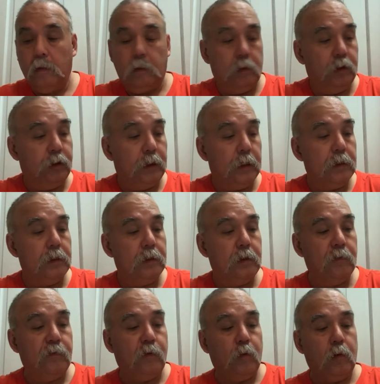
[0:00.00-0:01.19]
just
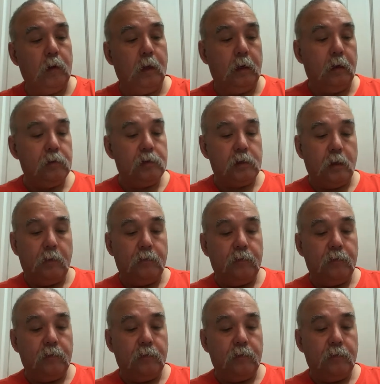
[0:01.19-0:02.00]
for Lego stuff.